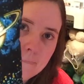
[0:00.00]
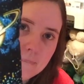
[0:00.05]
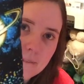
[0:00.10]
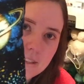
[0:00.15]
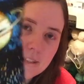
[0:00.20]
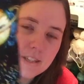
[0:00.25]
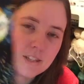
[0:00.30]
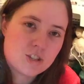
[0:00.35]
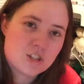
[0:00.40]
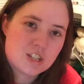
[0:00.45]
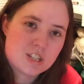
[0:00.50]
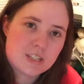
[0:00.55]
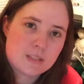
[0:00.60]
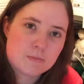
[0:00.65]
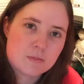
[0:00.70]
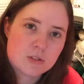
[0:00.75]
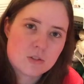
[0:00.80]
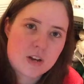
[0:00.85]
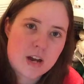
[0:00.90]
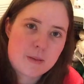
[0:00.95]
This is just some
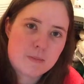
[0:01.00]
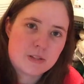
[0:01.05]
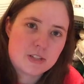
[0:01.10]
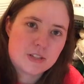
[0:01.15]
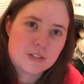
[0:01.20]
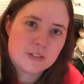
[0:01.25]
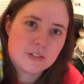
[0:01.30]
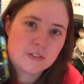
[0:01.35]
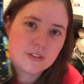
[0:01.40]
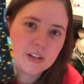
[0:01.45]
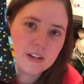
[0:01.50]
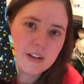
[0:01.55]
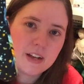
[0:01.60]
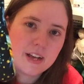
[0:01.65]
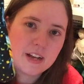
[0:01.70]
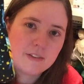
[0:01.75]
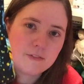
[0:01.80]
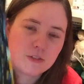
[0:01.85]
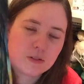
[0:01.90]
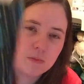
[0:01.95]
scrap material that I
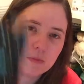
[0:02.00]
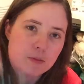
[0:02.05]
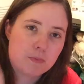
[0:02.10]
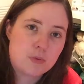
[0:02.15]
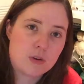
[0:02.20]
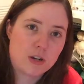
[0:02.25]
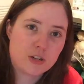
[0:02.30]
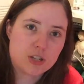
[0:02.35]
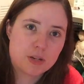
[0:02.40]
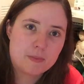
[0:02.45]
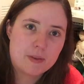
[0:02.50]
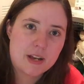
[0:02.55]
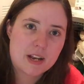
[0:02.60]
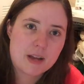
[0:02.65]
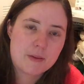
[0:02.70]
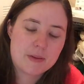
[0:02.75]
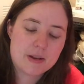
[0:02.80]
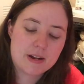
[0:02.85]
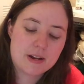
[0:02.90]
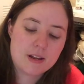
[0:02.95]
had from a project bag I
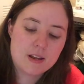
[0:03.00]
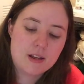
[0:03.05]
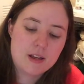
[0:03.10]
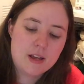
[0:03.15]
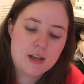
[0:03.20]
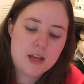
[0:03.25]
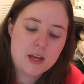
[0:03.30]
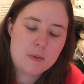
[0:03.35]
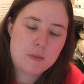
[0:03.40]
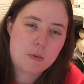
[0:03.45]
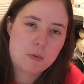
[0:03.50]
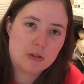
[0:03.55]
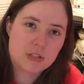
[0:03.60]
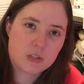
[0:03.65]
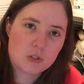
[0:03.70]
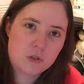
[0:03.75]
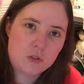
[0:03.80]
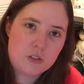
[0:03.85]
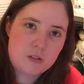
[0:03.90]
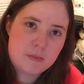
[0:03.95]
made. But what's
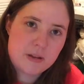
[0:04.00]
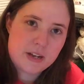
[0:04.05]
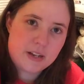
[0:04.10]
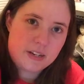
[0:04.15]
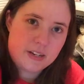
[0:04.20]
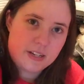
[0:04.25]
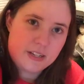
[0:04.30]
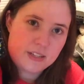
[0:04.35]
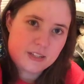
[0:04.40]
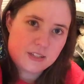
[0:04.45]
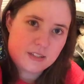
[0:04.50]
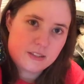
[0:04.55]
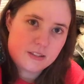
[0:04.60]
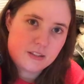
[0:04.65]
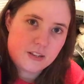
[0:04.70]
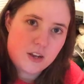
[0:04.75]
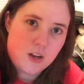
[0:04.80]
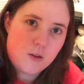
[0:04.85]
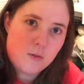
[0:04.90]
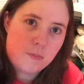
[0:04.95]
cool about it is
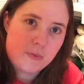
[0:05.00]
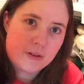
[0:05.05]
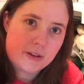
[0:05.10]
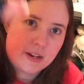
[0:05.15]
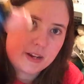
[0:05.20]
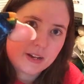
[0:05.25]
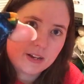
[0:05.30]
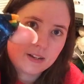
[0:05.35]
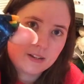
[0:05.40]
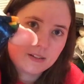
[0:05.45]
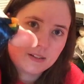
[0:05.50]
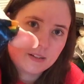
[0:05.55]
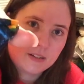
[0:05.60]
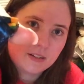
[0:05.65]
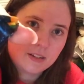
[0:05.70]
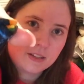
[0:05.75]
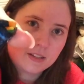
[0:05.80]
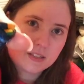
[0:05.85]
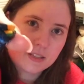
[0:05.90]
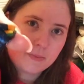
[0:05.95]
the opening
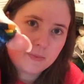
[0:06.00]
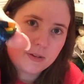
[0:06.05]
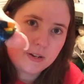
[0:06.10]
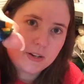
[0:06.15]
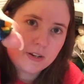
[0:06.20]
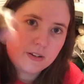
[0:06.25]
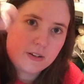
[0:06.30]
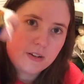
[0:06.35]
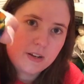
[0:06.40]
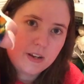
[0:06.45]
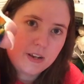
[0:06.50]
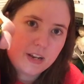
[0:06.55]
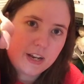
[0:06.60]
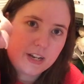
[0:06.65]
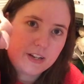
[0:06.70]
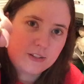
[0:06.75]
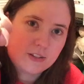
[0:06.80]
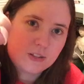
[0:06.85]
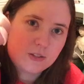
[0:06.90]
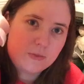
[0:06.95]
is up here,
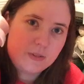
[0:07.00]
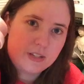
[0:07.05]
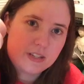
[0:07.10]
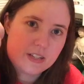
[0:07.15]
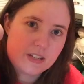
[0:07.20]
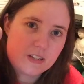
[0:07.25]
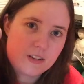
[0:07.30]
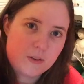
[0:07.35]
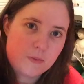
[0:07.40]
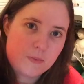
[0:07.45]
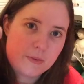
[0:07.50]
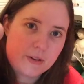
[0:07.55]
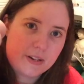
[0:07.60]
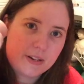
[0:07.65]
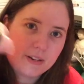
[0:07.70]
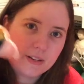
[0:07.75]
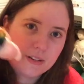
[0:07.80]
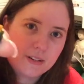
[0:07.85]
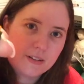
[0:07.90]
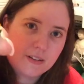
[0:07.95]
and you squeeze it to open
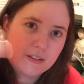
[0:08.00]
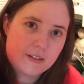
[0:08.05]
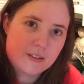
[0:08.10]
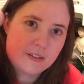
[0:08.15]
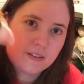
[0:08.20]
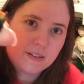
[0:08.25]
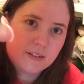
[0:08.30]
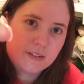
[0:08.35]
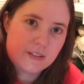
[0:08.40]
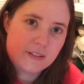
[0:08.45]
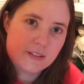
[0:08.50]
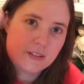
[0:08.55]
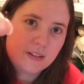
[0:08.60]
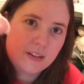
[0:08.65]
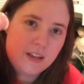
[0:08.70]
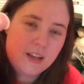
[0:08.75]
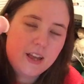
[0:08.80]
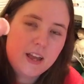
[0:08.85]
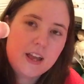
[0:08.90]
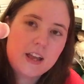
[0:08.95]
it.
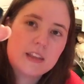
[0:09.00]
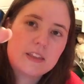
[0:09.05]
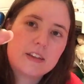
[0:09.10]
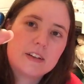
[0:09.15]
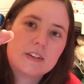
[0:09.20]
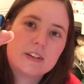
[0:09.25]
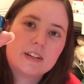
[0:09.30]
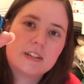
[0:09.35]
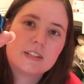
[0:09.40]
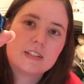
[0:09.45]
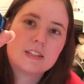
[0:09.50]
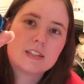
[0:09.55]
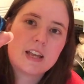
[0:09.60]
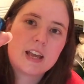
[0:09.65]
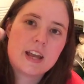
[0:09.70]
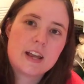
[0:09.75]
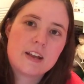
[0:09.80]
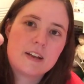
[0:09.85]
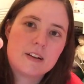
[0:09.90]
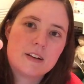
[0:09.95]
There is
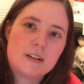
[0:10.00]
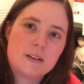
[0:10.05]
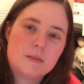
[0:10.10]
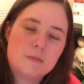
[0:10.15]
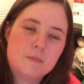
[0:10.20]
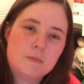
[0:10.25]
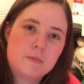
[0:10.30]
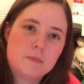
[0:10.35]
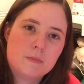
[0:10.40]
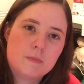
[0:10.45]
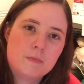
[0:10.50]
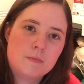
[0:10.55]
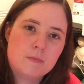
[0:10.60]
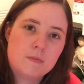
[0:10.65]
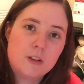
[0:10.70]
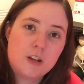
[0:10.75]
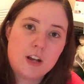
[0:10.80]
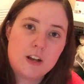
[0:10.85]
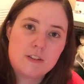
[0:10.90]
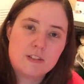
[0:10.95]
a,
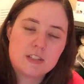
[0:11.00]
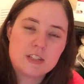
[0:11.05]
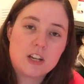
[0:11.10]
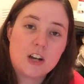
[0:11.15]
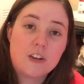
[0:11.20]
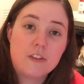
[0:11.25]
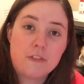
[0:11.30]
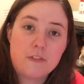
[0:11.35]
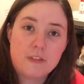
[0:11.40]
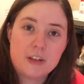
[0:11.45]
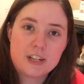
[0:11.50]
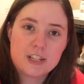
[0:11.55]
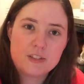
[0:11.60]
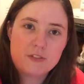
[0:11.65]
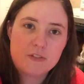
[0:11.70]
oh, it's called a flex